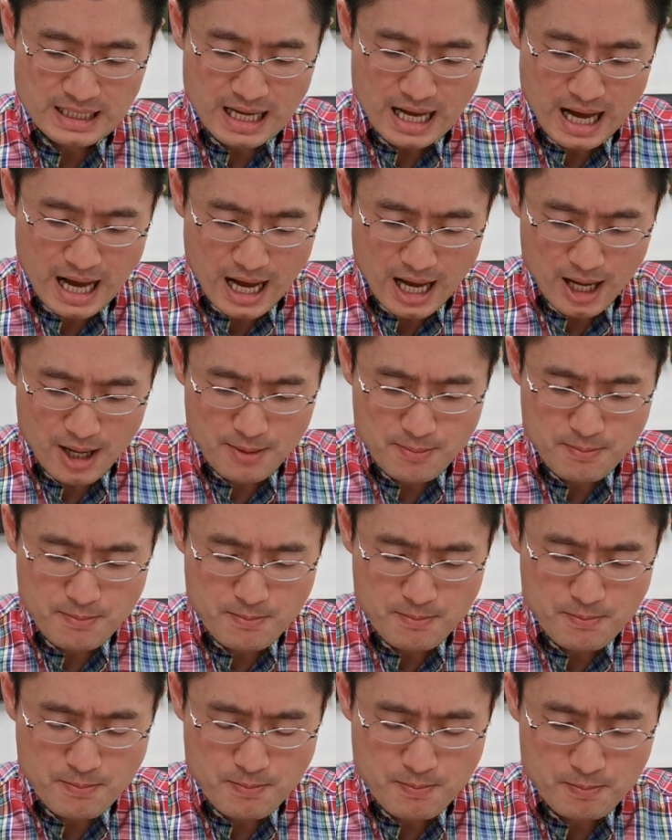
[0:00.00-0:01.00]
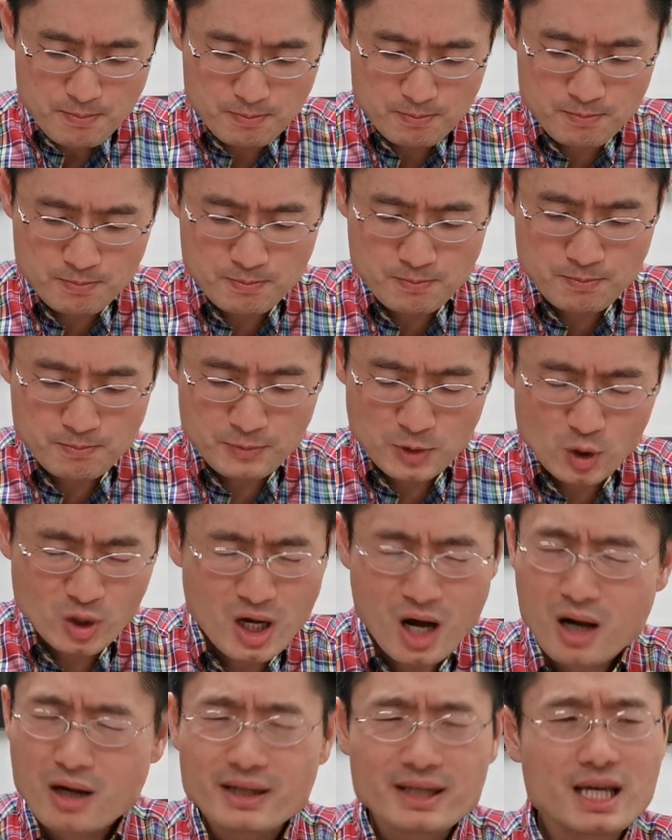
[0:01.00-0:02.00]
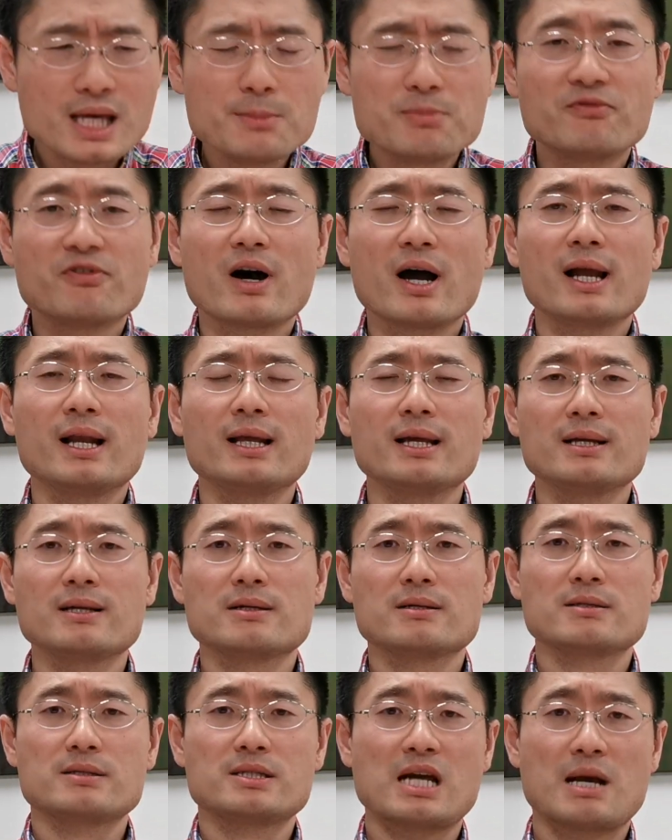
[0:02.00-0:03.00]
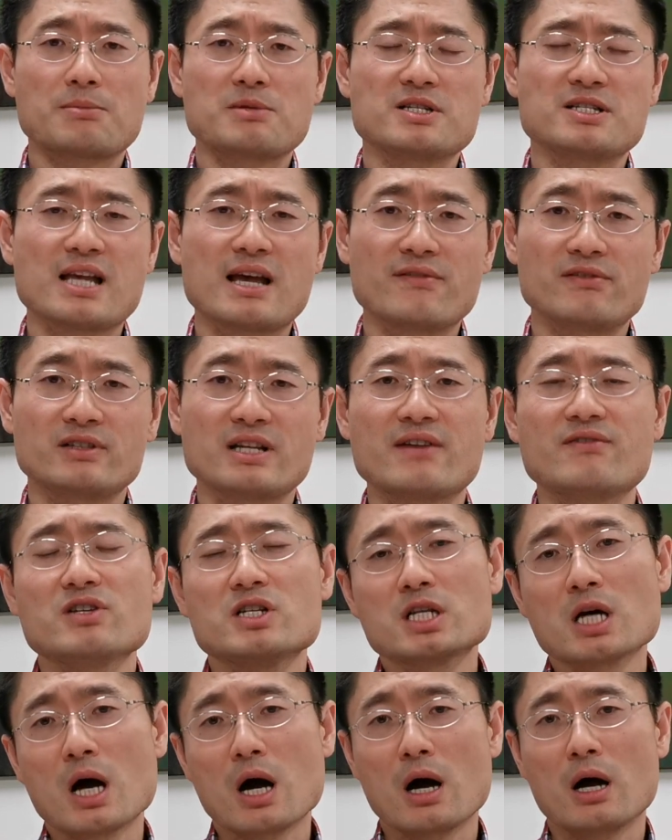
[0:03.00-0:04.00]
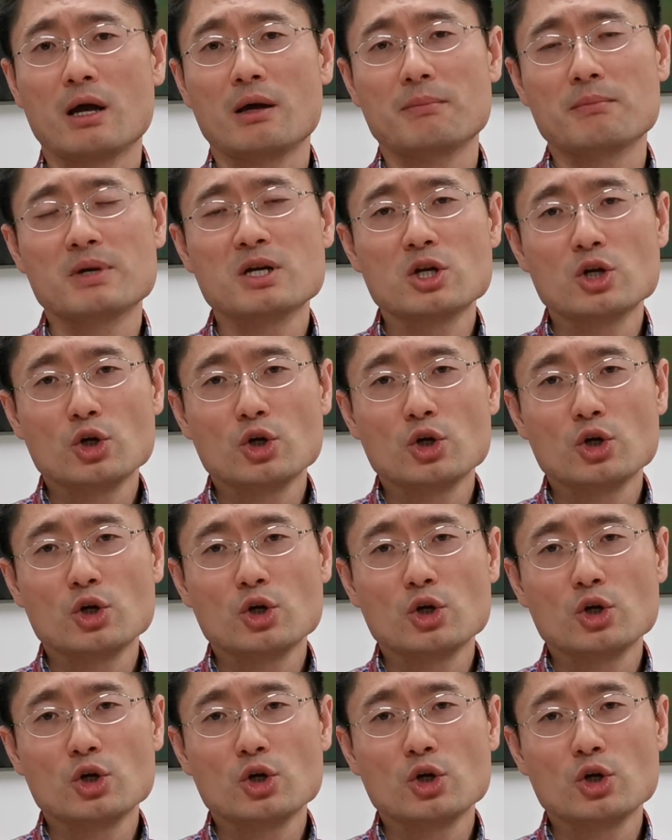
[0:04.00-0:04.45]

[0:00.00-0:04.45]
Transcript: You can't keep filing Chapter 7 every time